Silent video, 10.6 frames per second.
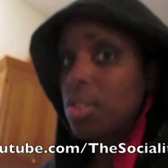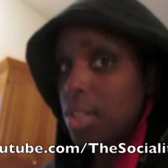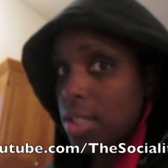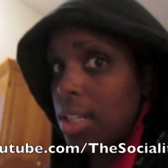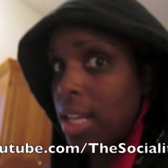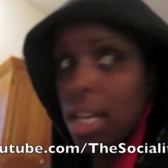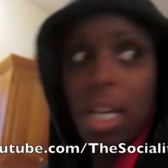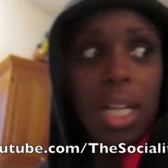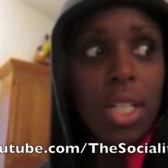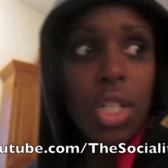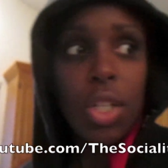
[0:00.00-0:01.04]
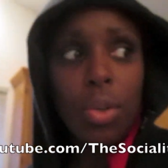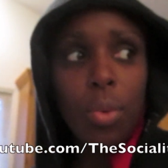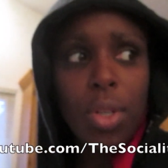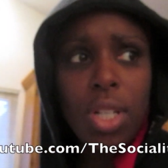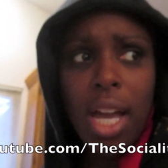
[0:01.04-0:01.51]
so that's going to get cut too,
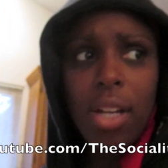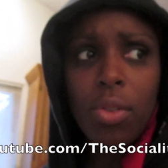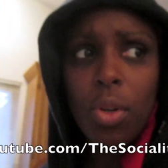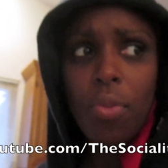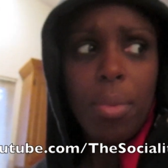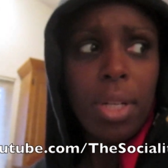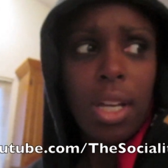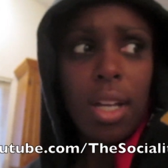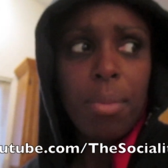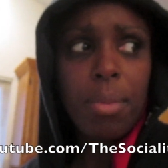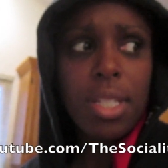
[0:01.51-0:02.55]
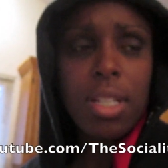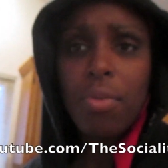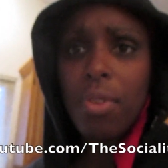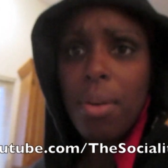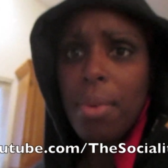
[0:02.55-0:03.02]
which I don't know if I'm going to cut it
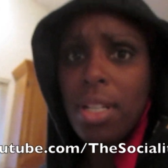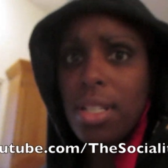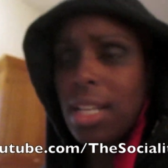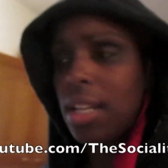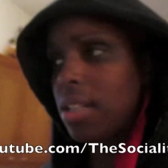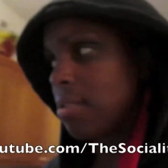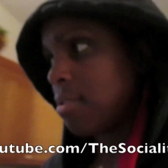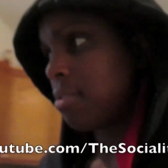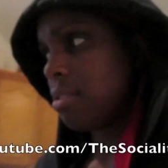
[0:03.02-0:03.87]
myself or I might just get it